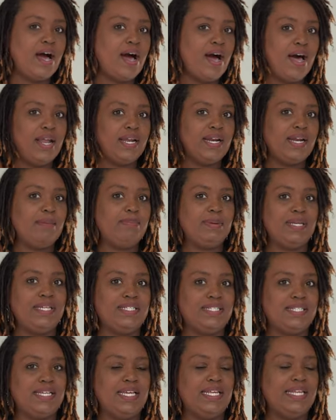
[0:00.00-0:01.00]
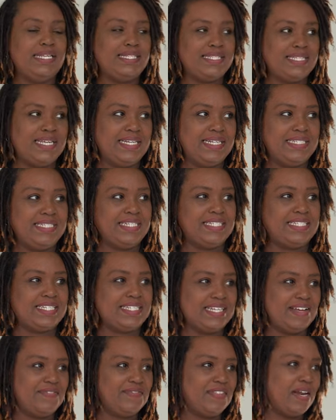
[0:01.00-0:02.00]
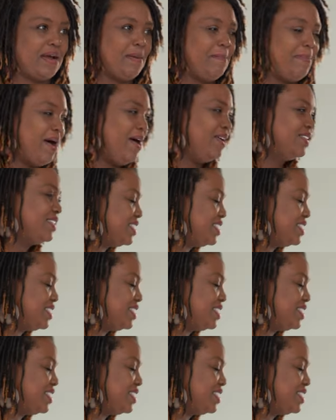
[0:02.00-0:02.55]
all of that being said, let's get into the stuff that I bought.